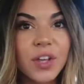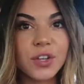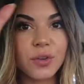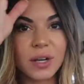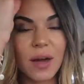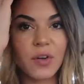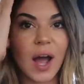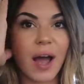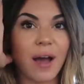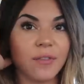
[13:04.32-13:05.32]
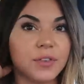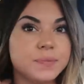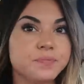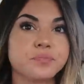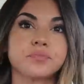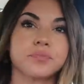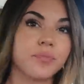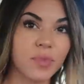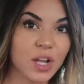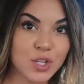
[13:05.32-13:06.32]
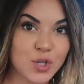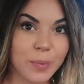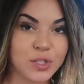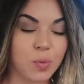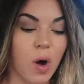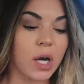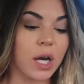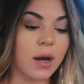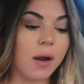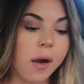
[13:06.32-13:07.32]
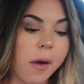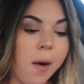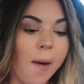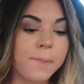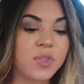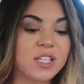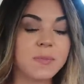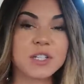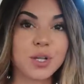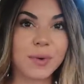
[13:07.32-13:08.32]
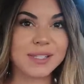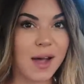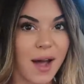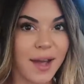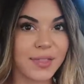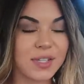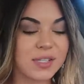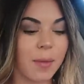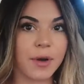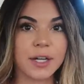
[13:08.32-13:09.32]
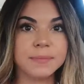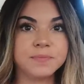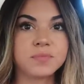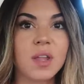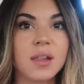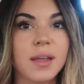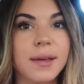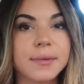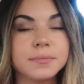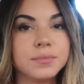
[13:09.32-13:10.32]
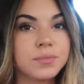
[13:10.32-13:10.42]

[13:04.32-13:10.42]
feel like you can never have too much water, especially when it's hot in the summer. Like,